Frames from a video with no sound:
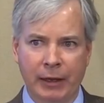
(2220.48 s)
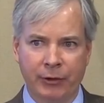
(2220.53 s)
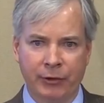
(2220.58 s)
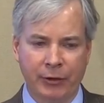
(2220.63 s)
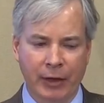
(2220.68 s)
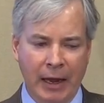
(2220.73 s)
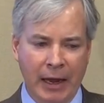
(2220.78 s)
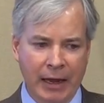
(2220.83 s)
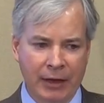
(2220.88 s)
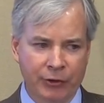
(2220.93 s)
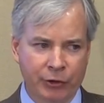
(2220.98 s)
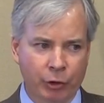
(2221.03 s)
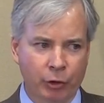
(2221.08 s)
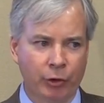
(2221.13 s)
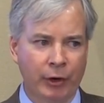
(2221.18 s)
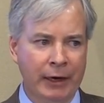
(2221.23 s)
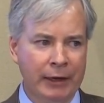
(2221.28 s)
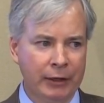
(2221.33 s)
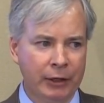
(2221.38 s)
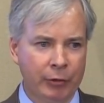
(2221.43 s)
has
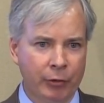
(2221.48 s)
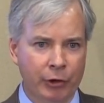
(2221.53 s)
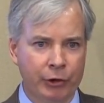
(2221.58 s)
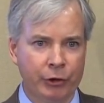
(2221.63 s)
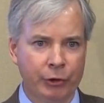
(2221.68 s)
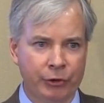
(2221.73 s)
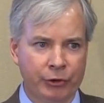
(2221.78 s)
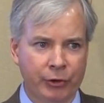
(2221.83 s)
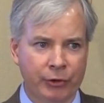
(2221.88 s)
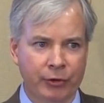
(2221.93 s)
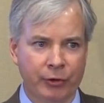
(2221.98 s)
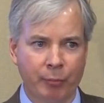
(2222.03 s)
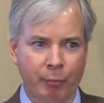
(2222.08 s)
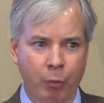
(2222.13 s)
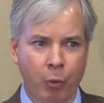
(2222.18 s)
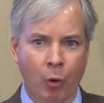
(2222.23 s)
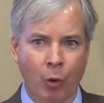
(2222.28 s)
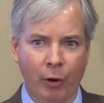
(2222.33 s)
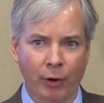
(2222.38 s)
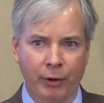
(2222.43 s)
greatly reduced its
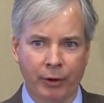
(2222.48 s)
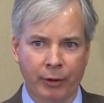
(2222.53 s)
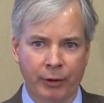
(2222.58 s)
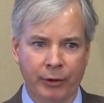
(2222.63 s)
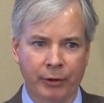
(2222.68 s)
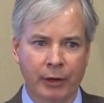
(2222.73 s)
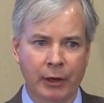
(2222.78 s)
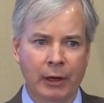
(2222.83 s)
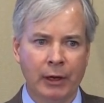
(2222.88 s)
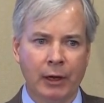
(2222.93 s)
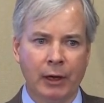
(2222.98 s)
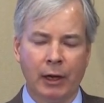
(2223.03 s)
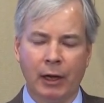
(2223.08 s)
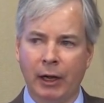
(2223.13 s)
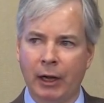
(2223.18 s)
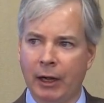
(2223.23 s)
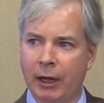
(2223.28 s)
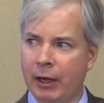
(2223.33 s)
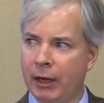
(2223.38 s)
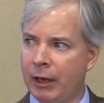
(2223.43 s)
importance
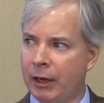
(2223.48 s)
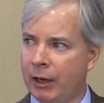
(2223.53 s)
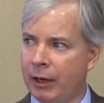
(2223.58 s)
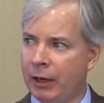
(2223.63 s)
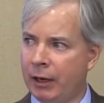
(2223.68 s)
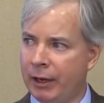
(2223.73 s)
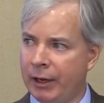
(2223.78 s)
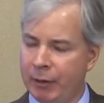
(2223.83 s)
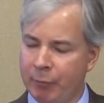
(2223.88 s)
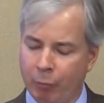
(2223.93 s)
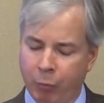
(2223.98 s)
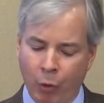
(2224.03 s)
in all